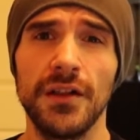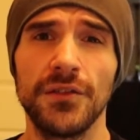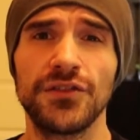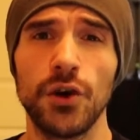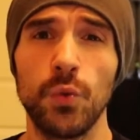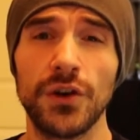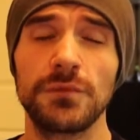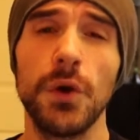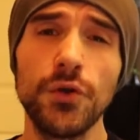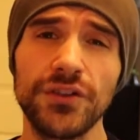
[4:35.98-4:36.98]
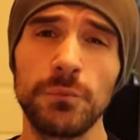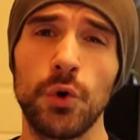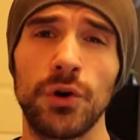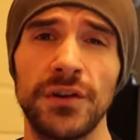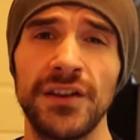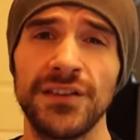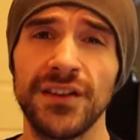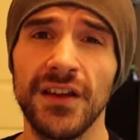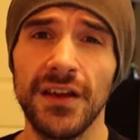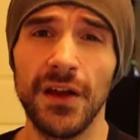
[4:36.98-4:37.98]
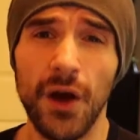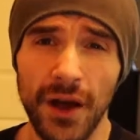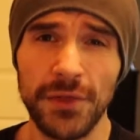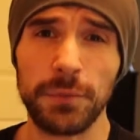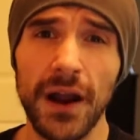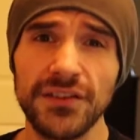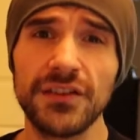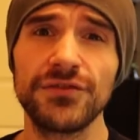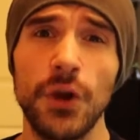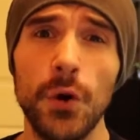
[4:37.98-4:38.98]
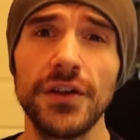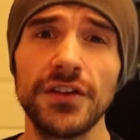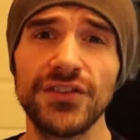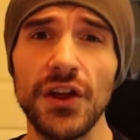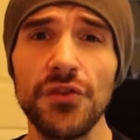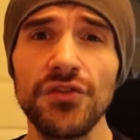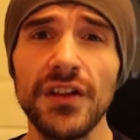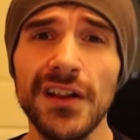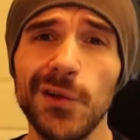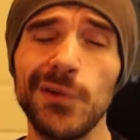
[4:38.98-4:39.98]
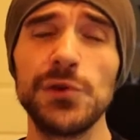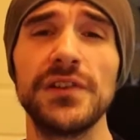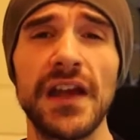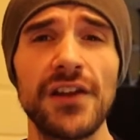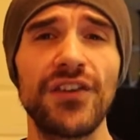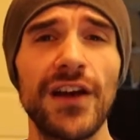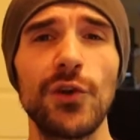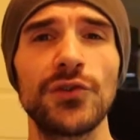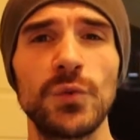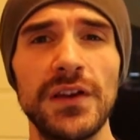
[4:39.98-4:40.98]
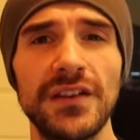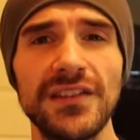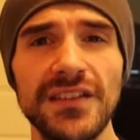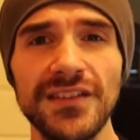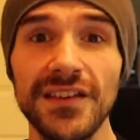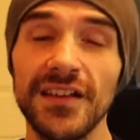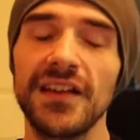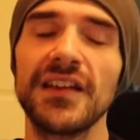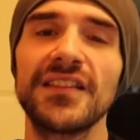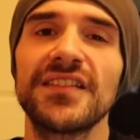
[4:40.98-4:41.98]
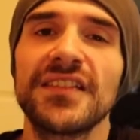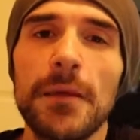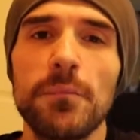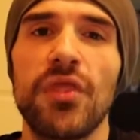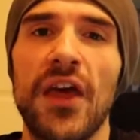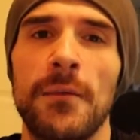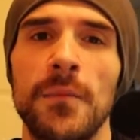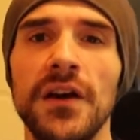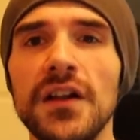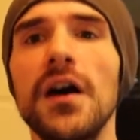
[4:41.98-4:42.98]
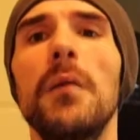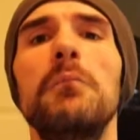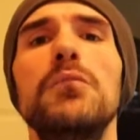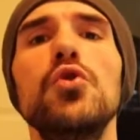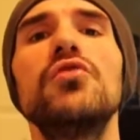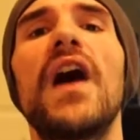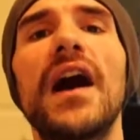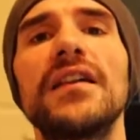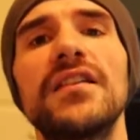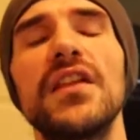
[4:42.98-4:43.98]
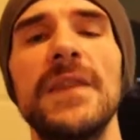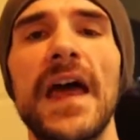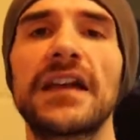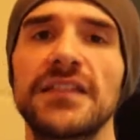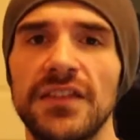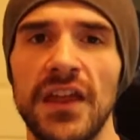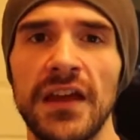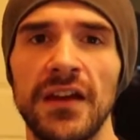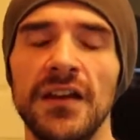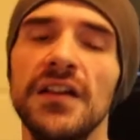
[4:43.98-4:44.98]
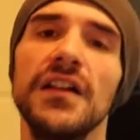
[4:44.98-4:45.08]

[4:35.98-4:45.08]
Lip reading: So what's most important is, in the process of knowing yourself, when you identify those weaknesses, accept them. Move on to the next thing.